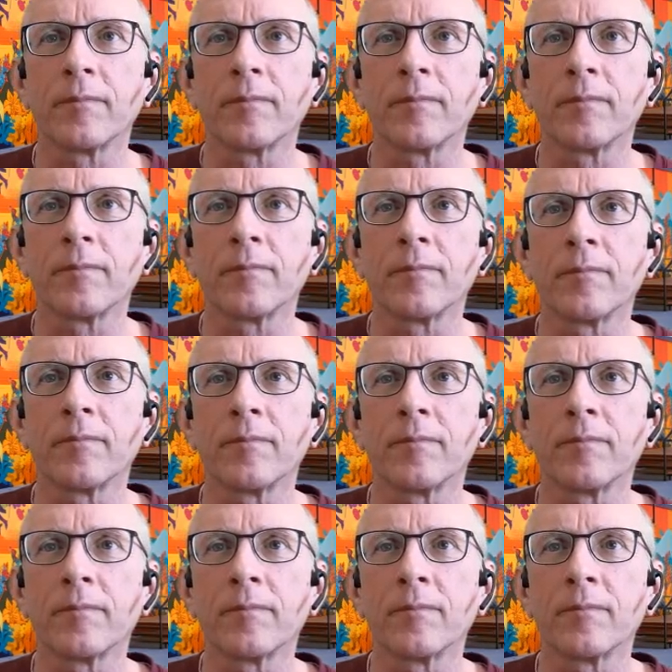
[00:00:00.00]

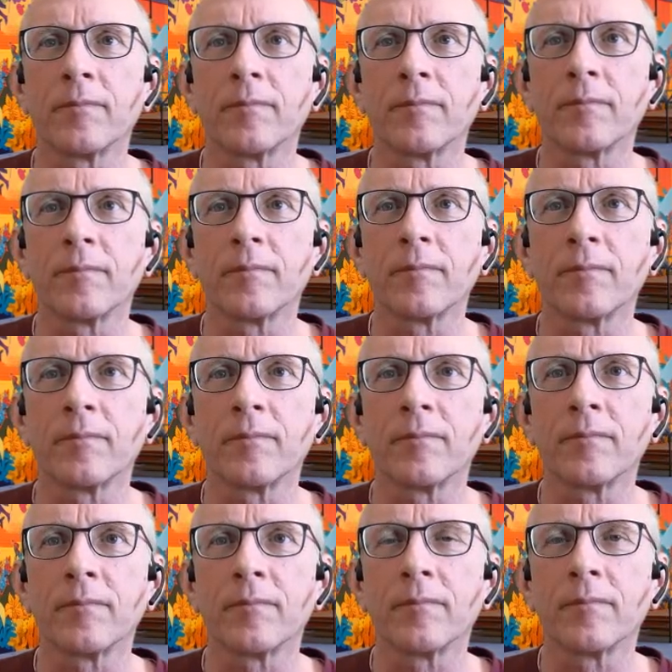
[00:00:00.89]

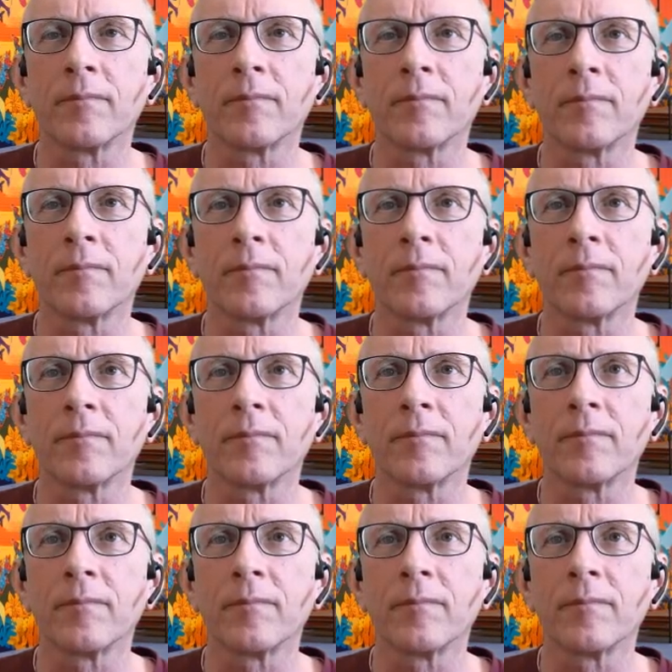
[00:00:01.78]
[no speech]